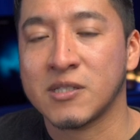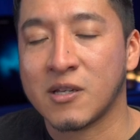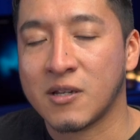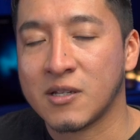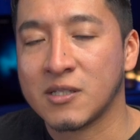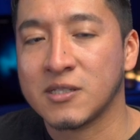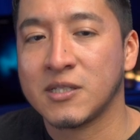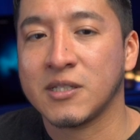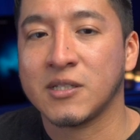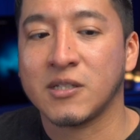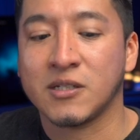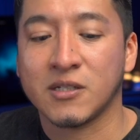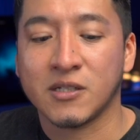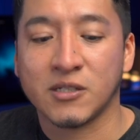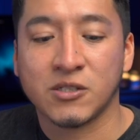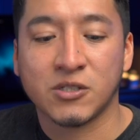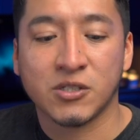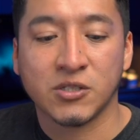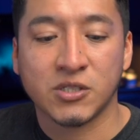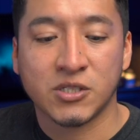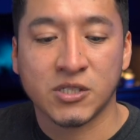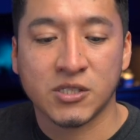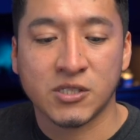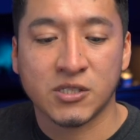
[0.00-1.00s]
honestly good
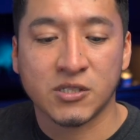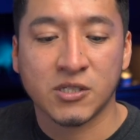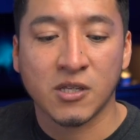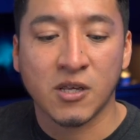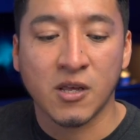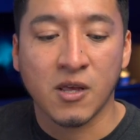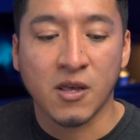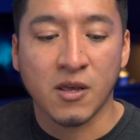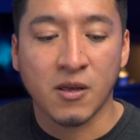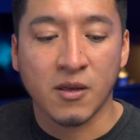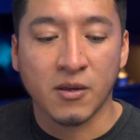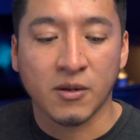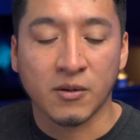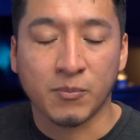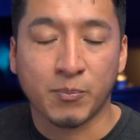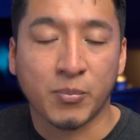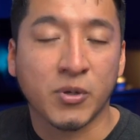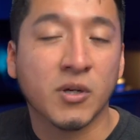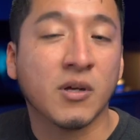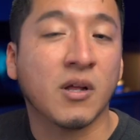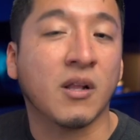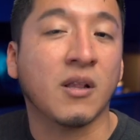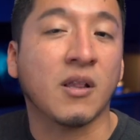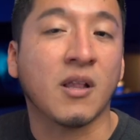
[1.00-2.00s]
to just
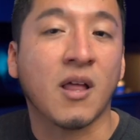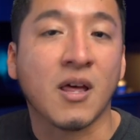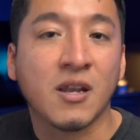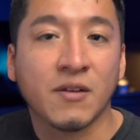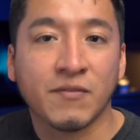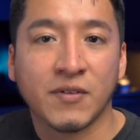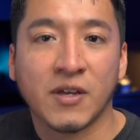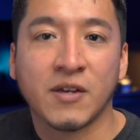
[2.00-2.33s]
put a lot of